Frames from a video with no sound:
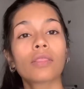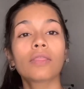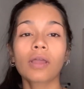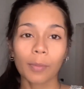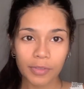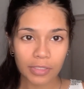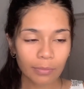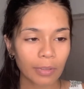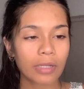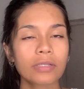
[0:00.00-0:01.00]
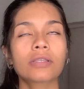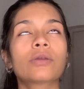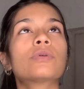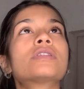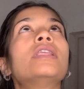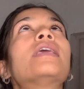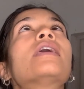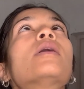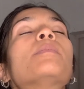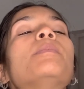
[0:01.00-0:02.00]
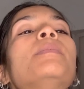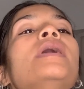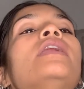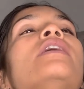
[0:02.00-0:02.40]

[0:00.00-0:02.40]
The cup is in place. It was leaking a bit